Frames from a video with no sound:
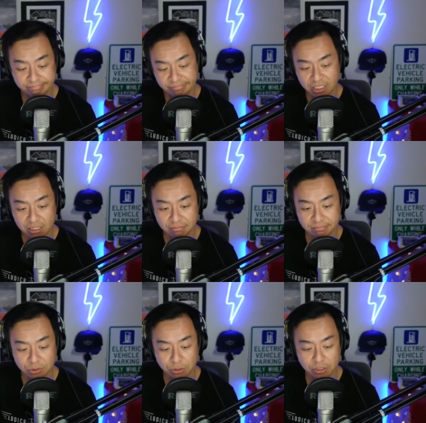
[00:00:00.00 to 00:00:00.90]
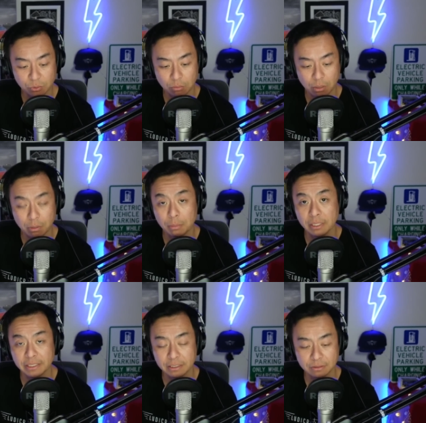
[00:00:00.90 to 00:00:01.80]
Yeah, who knows what might
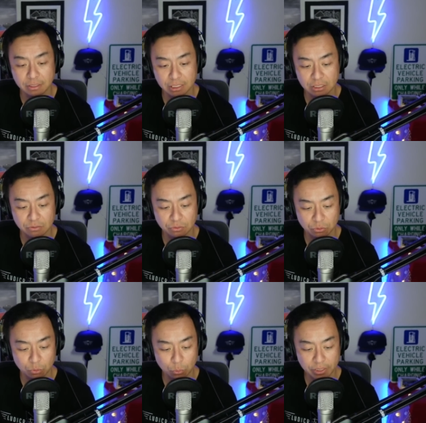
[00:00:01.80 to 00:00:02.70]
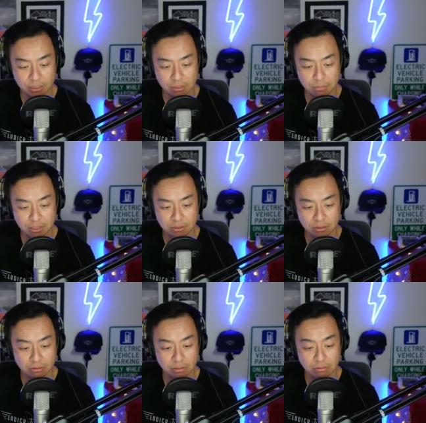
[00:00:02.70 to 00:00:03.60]
populate here in the next few weeks to months.
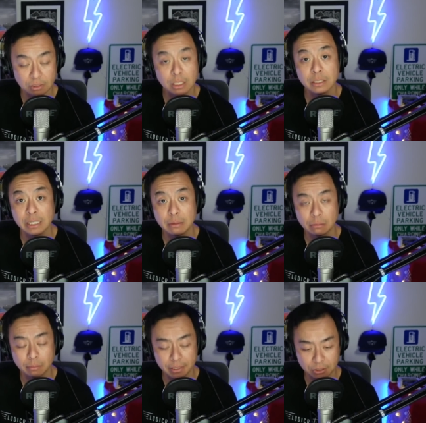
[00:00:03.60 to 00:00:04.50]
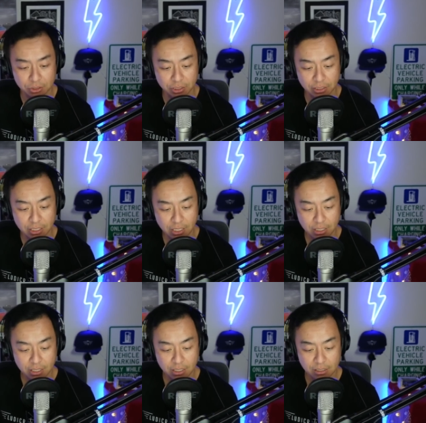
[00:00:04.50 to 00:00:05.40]
So I'll certainly keep coming back to check
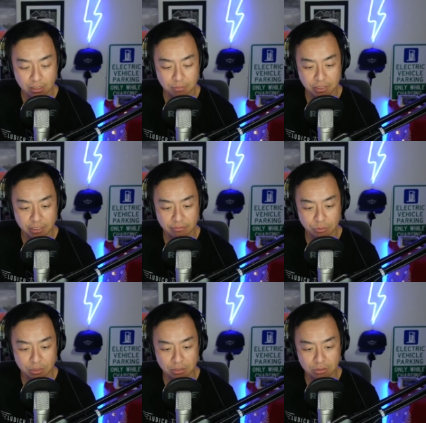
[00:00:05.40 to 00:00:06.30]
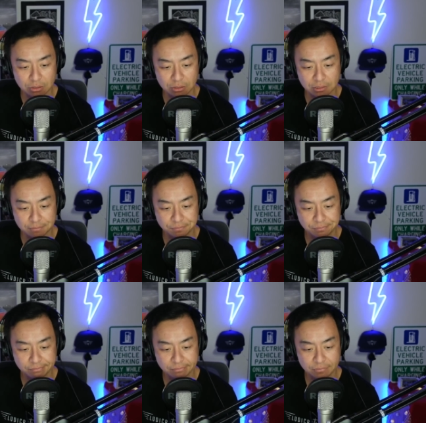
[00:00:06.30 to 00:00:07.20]
and update everyone
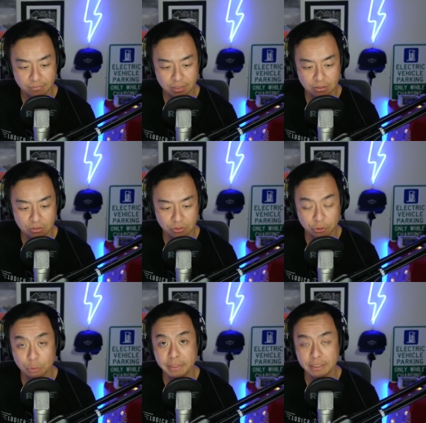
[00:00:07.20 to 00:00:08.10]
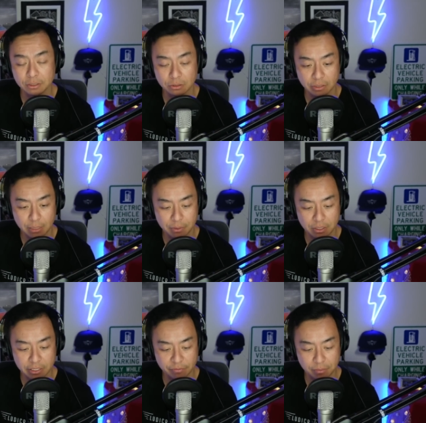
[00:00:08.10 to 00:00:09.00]
on social media. So keep an
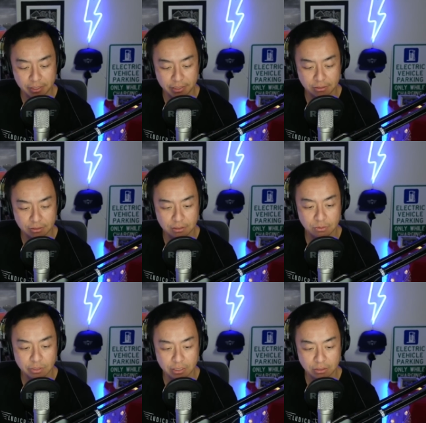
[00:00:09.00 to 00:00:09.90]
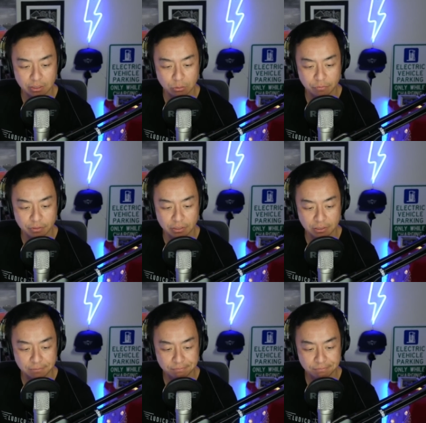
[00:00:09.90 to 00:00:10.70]
eye out for my accounts as I look for these.